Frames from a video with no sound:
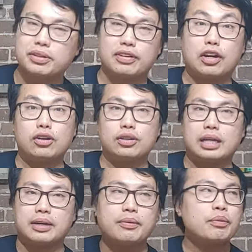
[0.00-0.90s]
bit of like
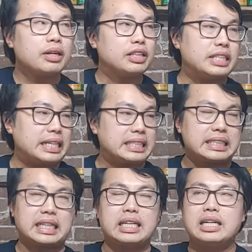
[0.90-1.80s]
like these
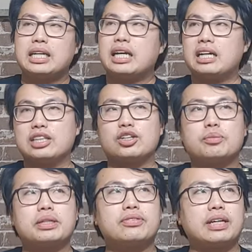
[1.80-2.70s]
hazies like a
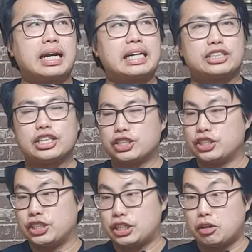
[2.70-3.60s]
little bit of like
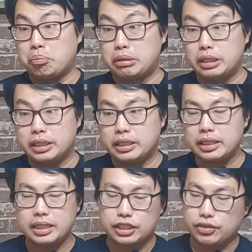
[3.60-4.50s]
oxidation just like
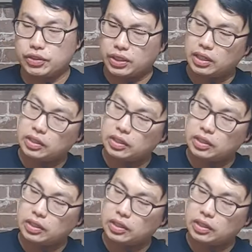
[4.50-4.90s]
completely like shifts their